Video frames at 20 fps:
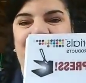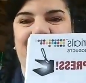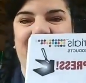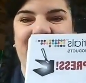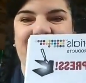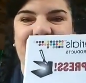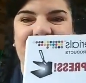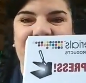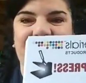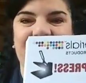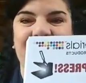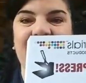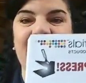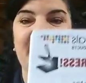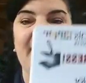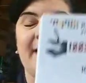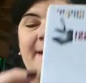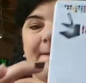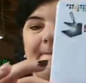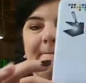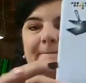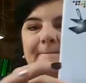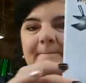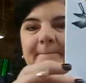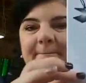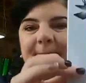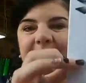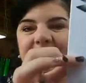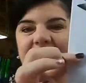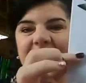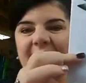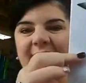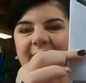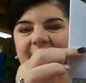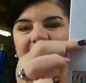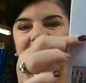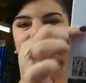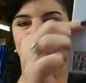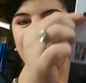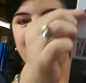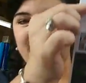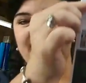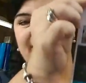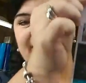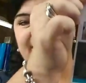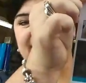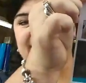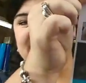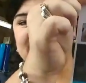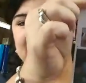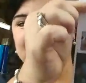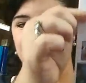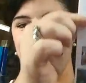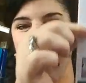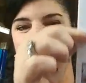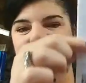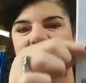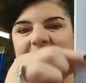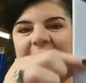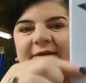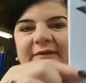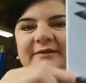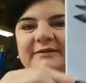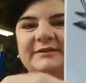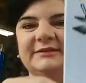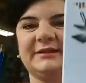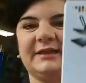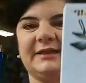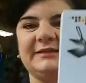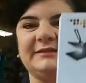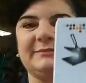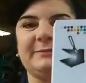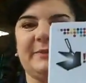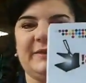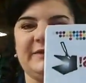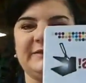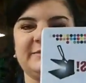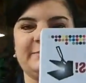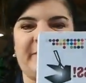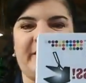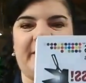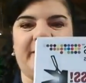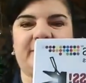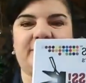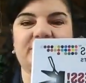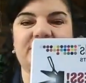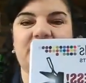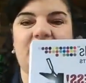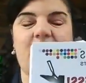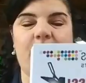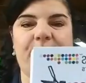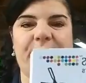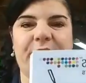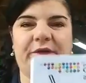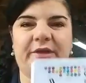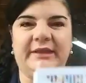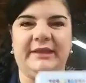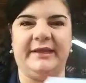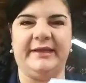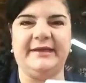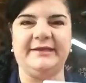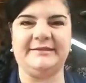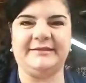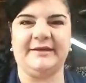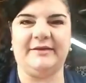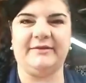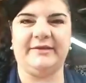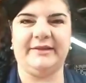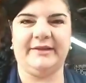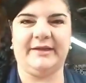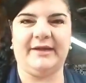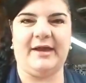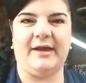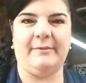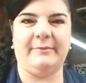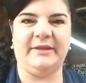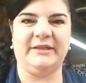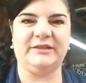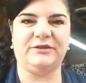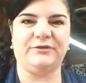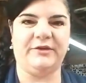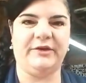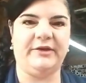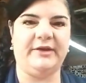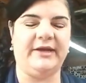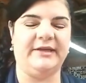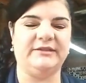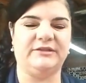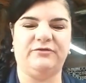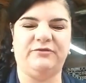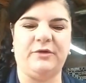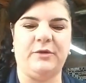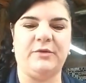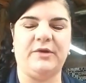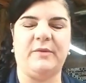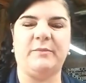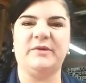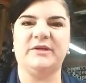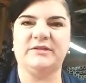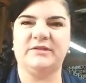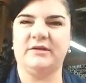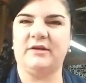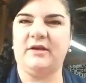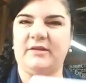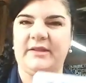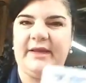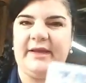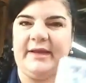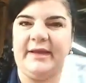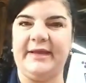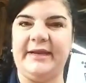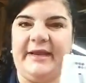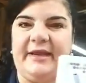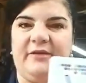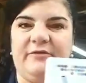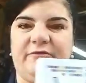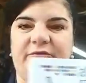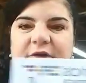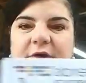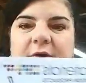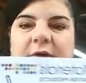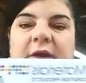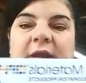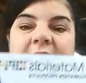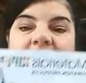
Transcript: right here. My supplier, Signs Plus Banners, and I'll put a link down in the comments for you guys and phone numbers and all that kind of info.